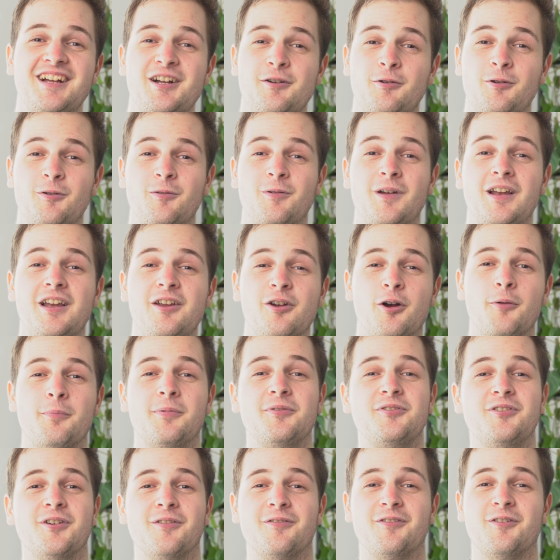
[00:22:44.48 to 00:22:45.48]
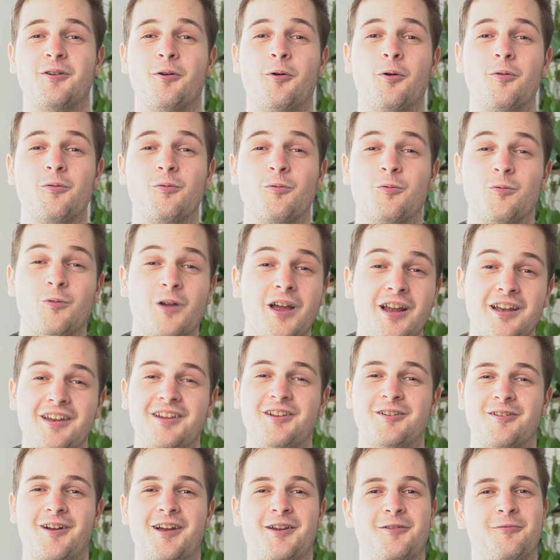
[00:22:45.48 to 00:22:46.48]
We really hope that you have a really
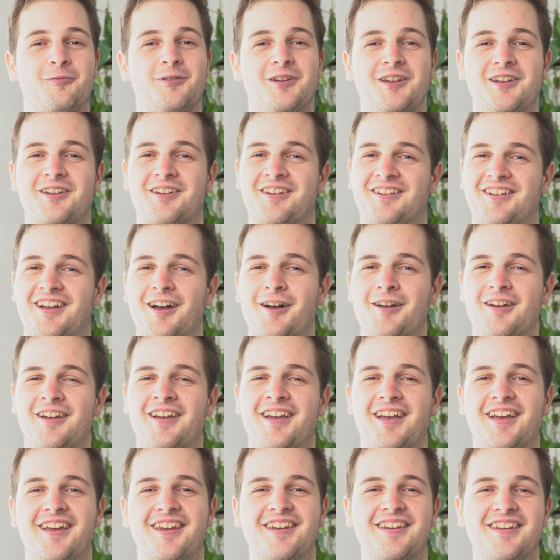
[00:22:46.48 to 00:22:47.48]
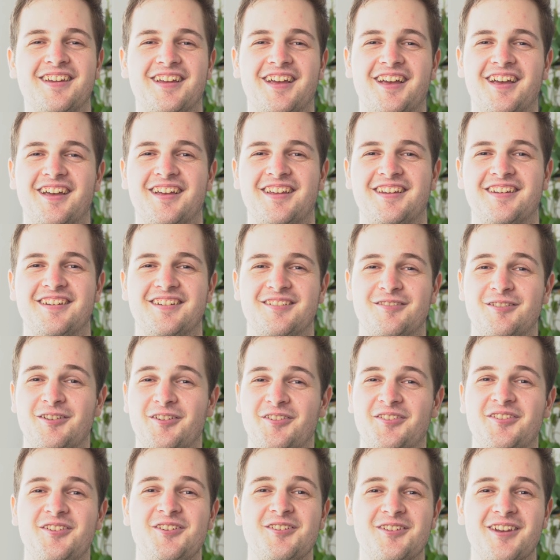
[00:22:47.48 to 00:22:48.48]
great week ahead, and we'll
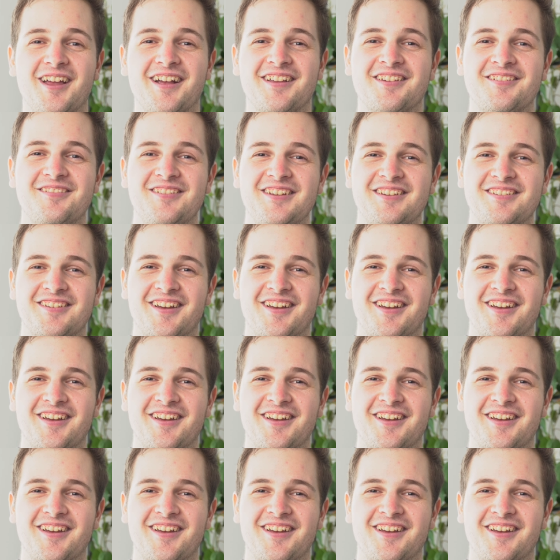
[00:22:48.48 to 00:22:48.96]
see you next week